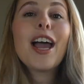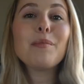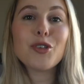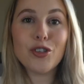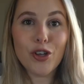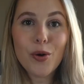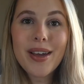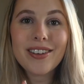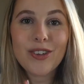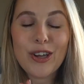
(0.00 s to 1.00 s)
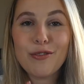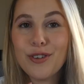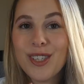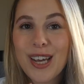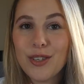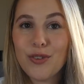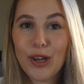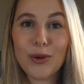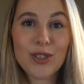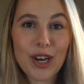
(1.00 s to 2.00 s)
I am so excited for today's
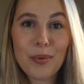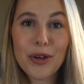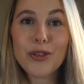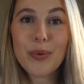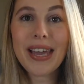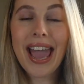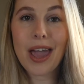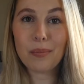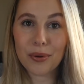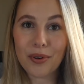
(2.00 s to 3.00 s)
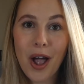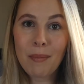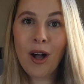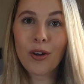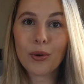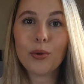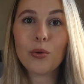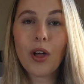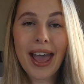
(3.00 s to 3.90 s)
video. Today we are doing a Primark haul.